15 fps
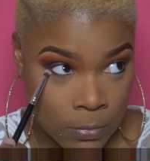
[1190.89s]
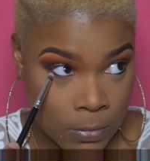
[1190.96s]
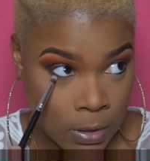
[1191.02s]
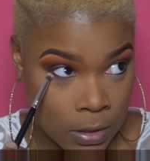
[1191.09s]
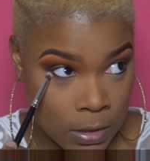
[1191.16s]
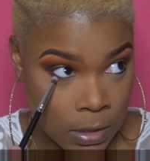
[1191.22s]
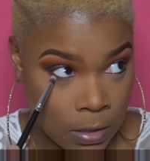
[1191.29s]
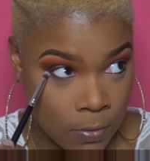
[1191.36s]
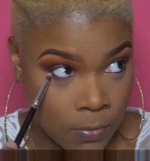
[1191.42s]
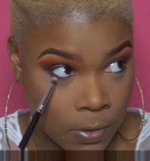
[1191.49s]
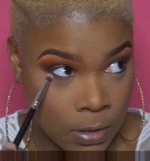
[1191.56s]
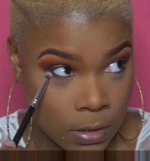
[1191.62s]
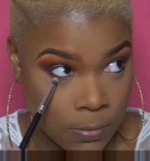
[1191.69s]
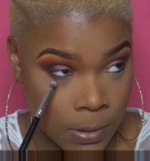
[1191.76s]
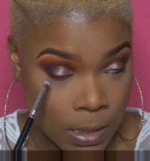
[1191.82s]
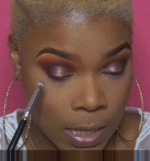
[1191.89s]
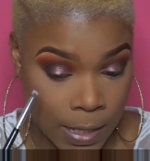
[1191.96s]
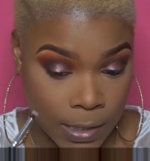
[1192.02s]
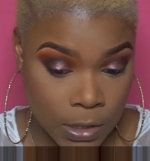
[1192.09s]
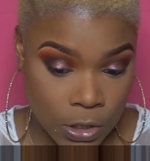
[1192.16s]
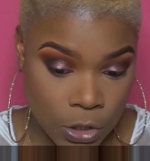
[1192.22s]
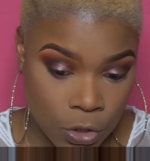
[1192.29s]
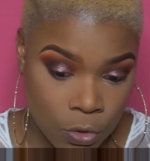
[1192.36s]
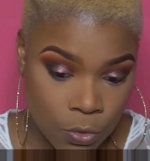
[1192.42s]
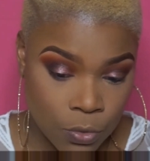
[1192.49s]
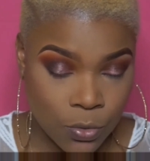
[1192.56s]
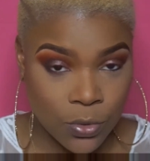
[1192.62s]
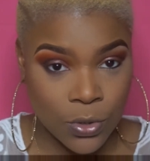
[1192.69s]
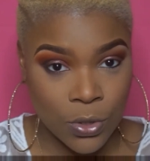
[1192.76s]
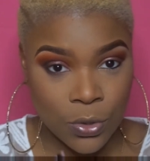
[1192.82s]
Because I don't want it to be like
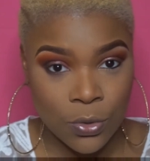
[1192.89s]
too